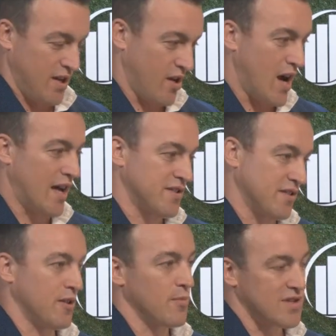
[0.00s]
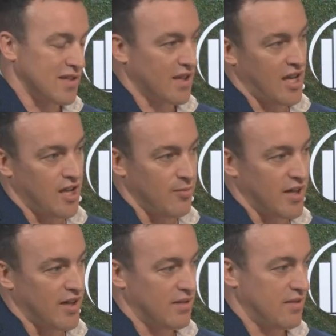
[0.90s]
you know, Alzheimer's,
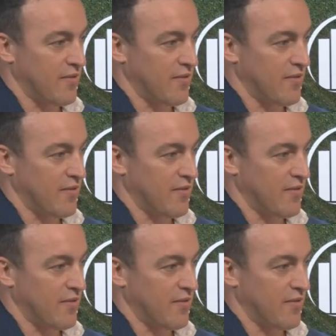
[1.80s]
leukemia,